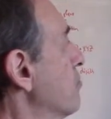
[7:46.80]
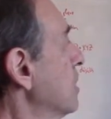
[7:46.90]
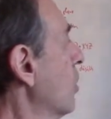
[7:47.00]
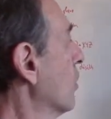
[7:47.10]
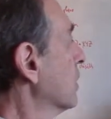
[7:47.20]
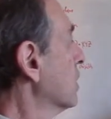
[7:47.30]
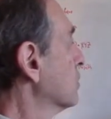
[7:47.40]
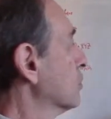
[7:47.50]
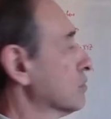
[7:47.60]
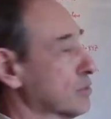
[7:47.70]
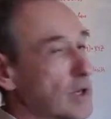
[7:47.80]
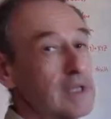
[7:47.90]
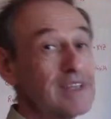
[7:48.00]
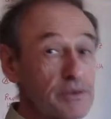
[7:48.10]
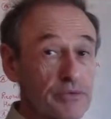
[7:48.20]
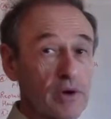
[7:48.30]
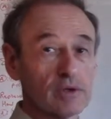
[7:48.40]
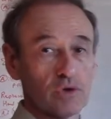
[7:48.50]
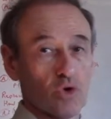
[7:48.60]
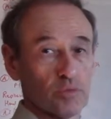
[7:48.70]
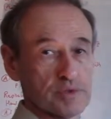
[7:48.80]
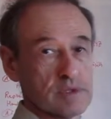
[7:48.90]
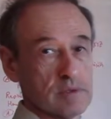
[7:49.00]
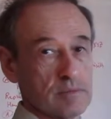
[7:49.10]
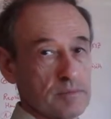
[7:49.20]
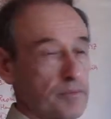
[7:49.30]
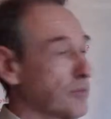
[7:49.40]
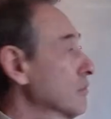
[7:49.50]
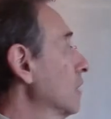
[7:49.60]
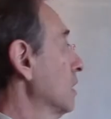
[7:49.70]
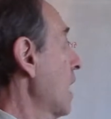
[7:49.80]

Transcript: belonging to three different groups? Well,